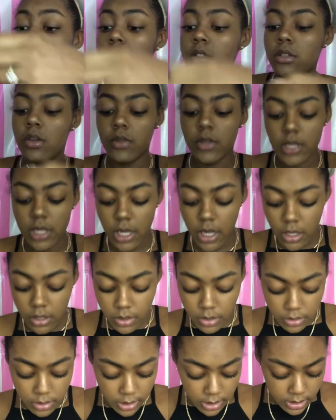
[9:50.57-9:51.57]
So the
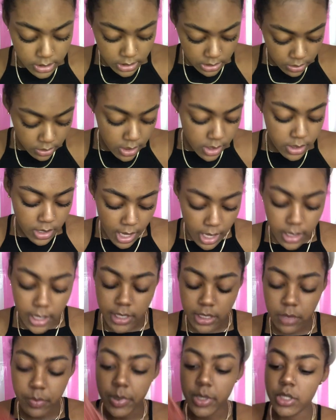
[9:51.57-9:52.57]
color looks a lot
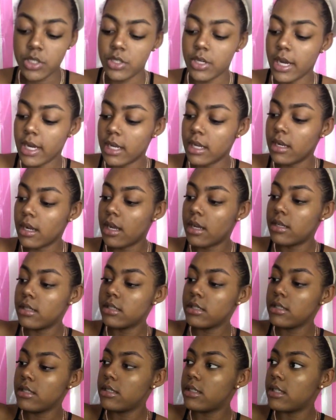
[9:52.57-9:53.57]
like the picture, I can honestly